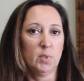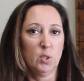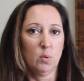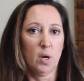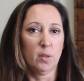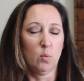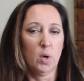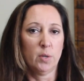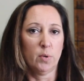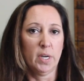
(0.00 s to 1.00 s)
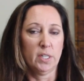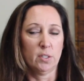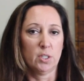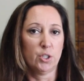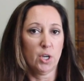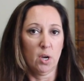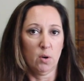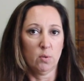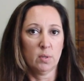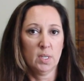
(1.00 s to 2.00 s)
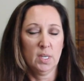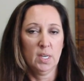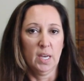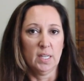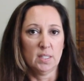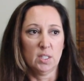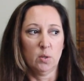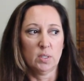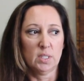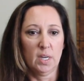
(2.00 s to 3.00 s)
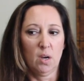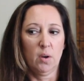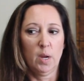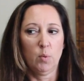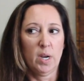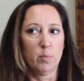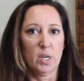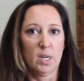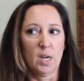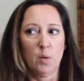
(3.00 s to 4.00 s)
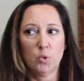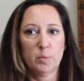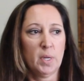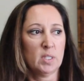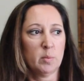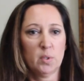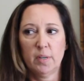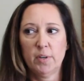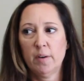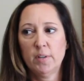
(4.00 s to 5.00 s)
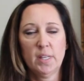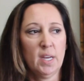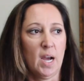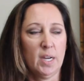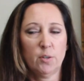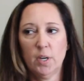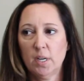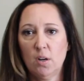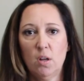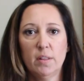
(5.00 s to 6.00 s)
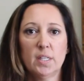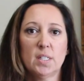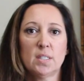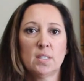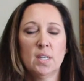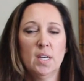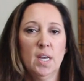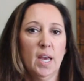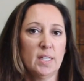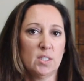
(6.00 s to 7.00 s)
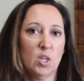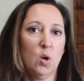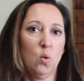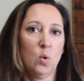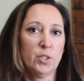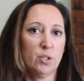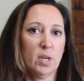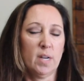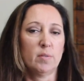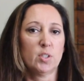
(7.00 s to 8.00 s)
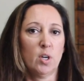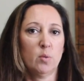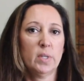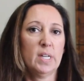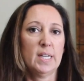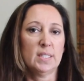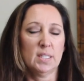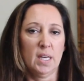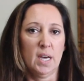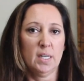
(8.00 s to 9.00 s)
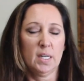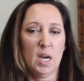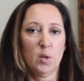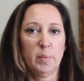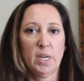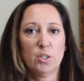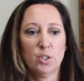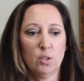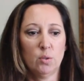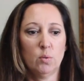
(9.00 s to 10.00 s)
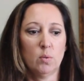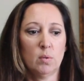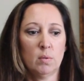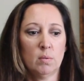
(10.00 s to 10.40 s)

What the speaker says: you are the one running the show. And so it's like, okay, wait a minute, I'm responsible for everything. I created all this. And so once you kind of start realizing that, it kind of makes you